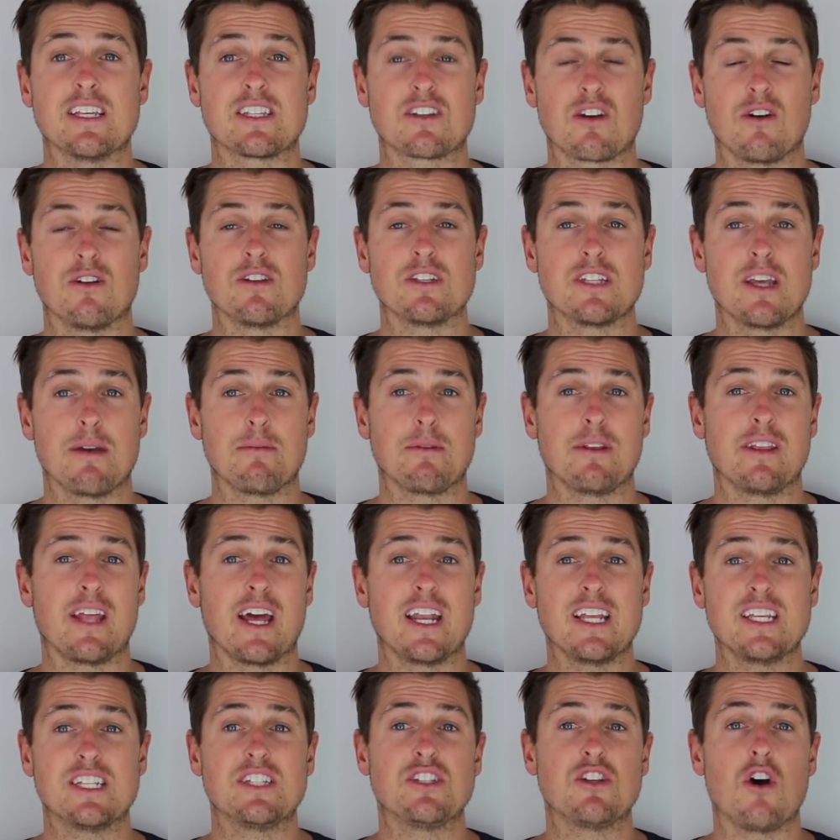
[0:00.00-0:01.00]
this concept, and
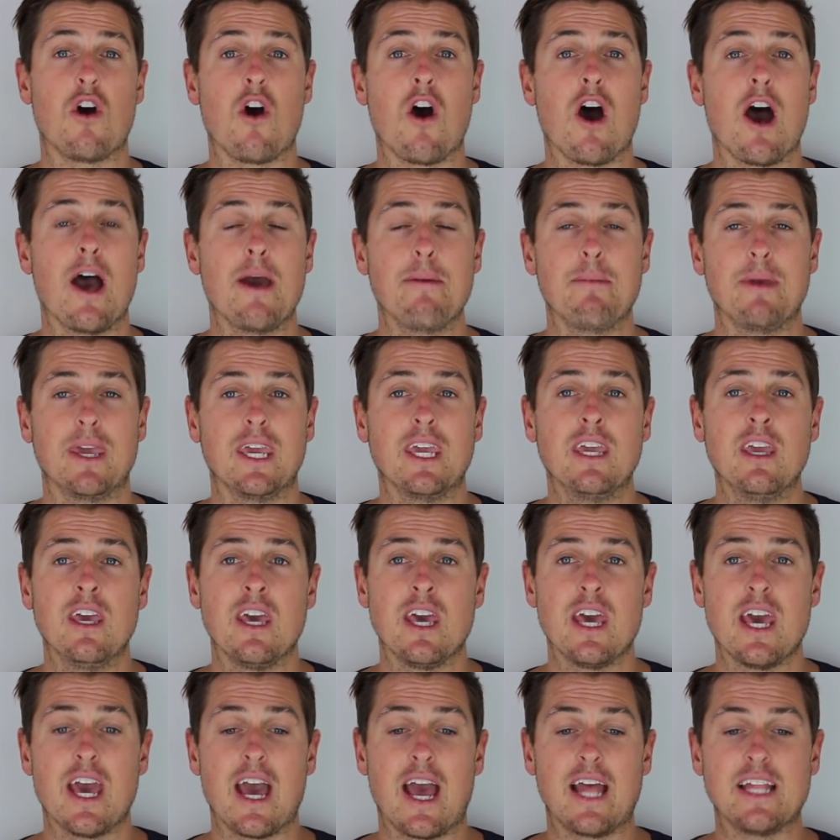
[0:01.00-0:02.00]
that is timing
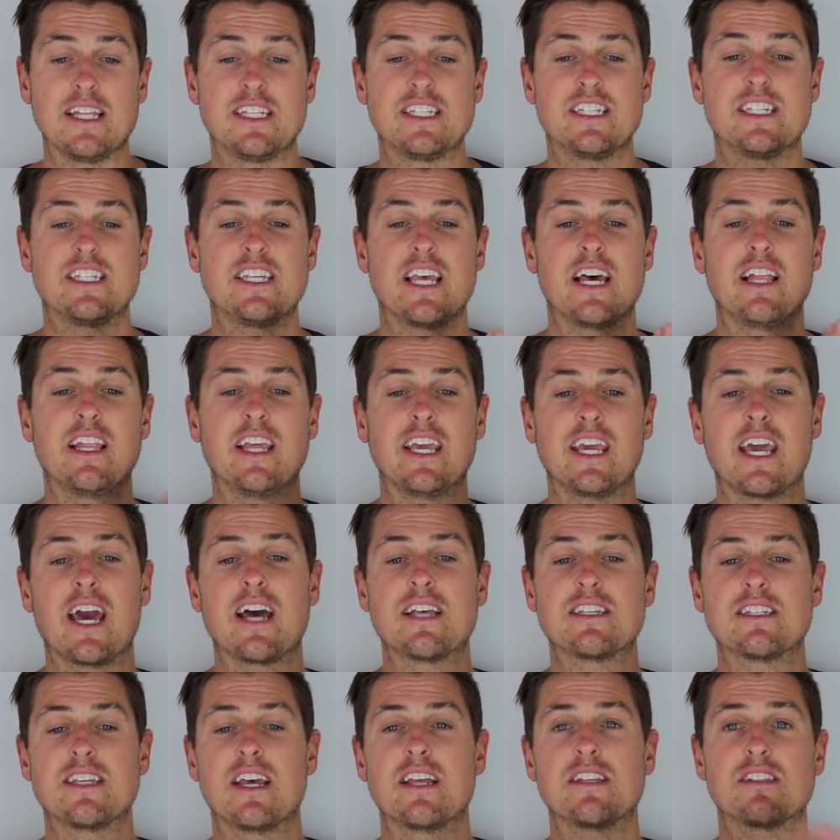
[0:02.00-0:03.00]
and selling
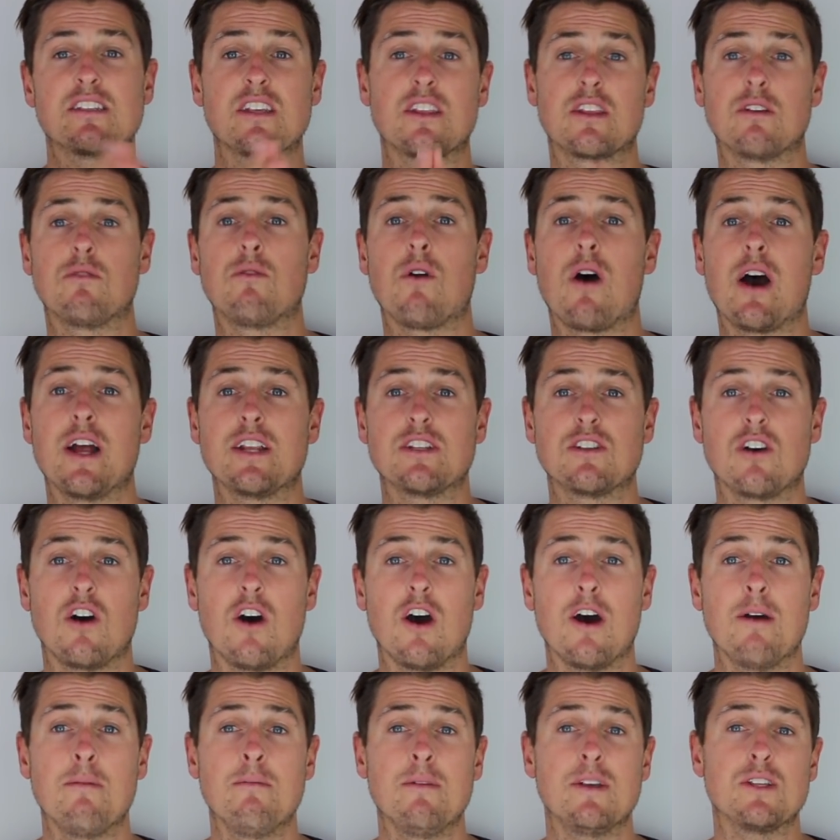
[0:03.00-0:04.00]
assets at the right
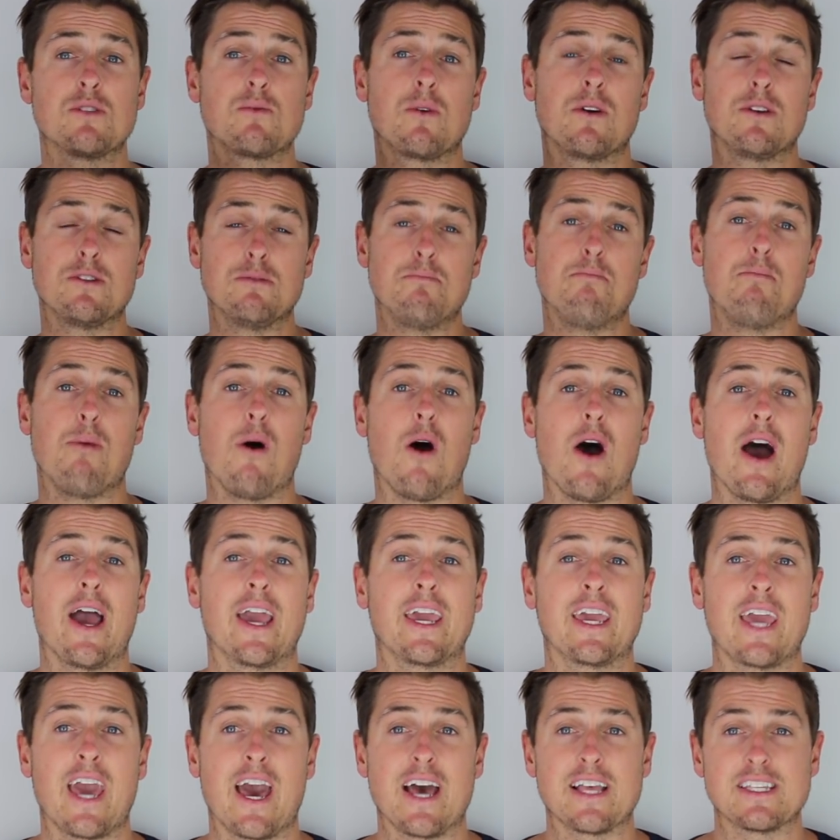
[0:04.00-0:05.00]
time as well as
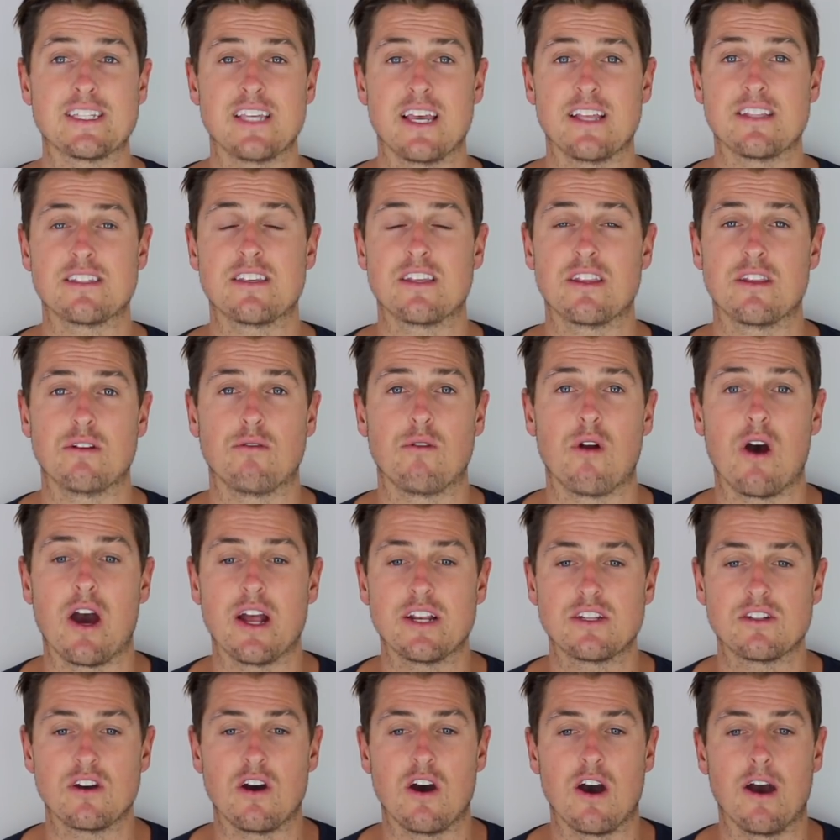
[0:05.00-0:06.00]
buying assets at the
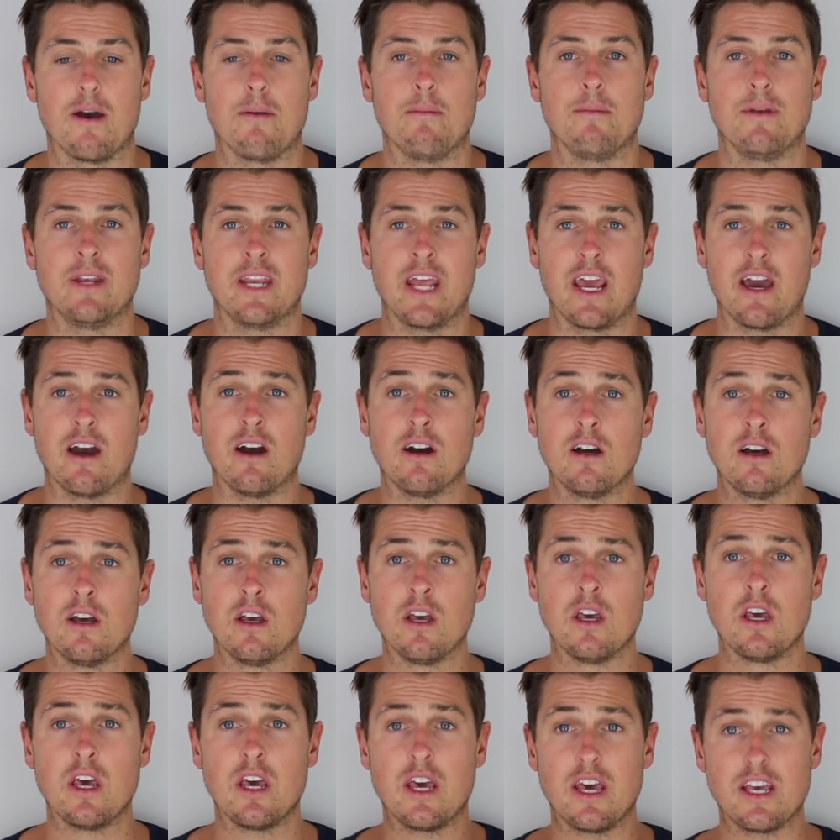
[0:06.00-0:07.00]
right time. Now,
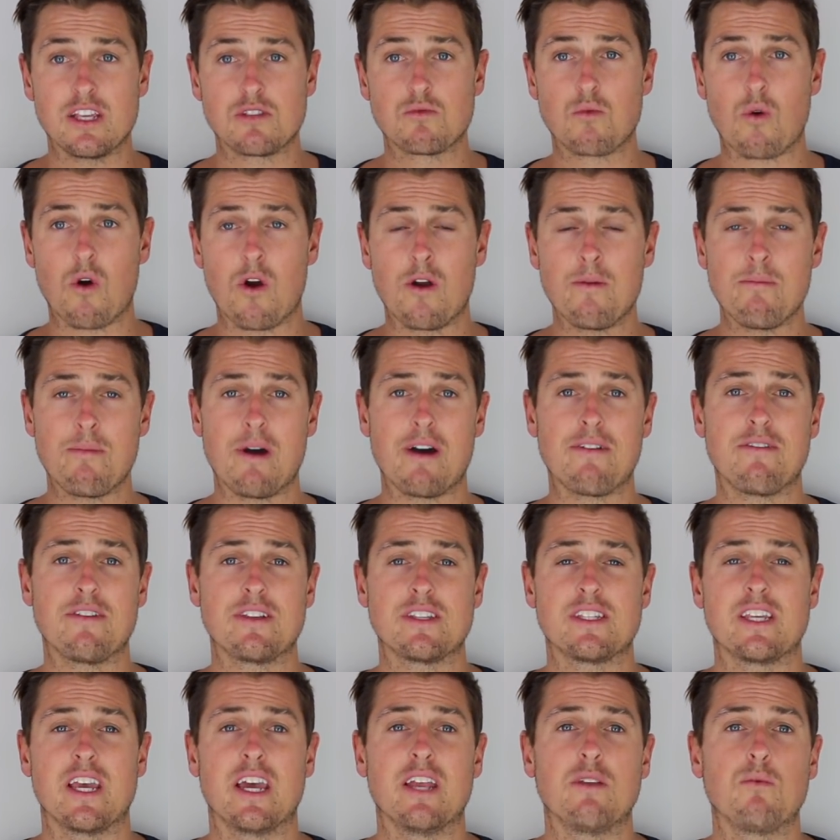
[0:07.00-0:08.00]
as Warren
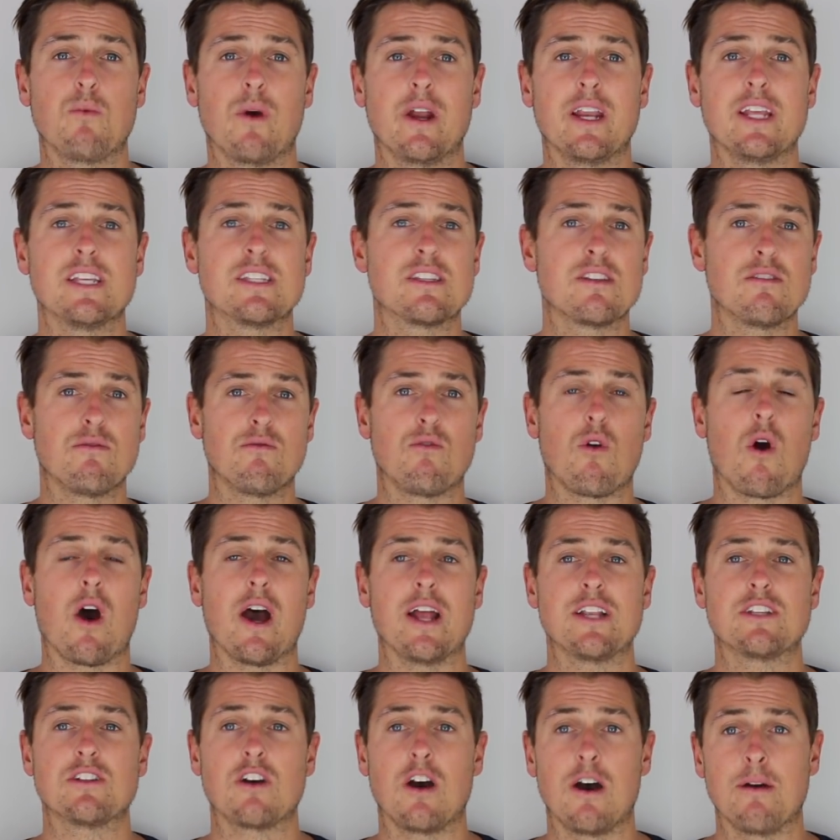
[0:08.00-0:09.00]
Buffett said, when is the
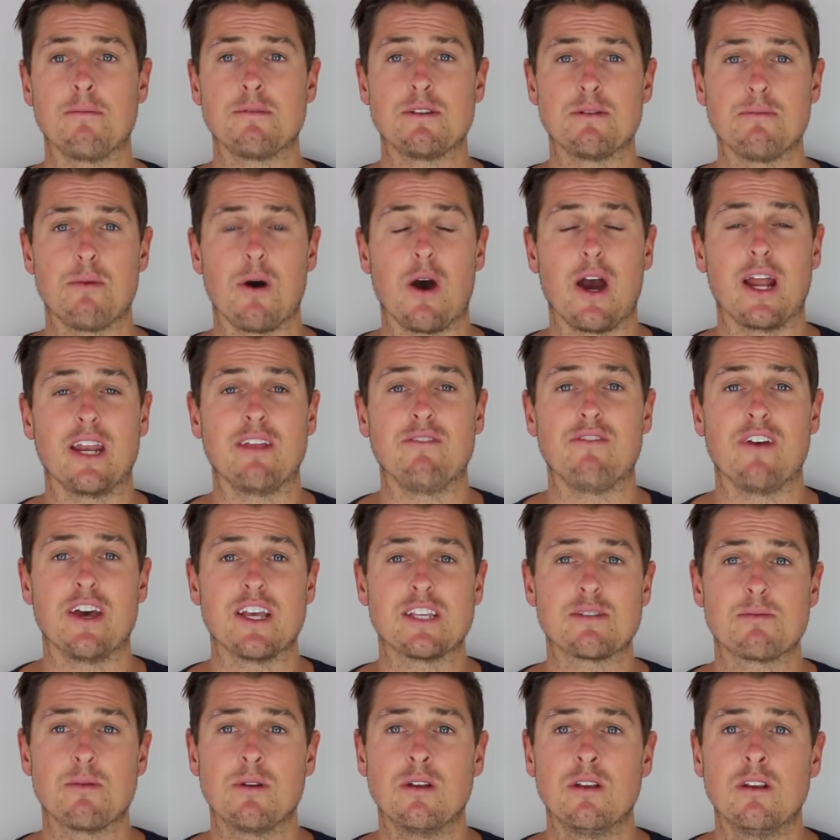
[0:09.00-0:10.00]
right time to buy an
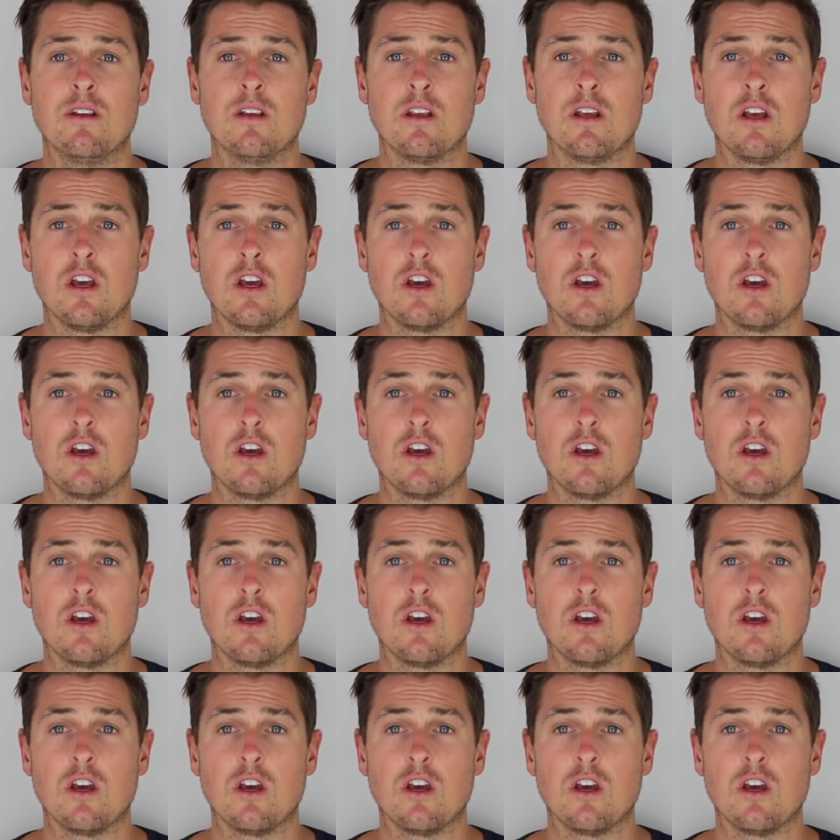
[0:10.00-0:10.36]
investment?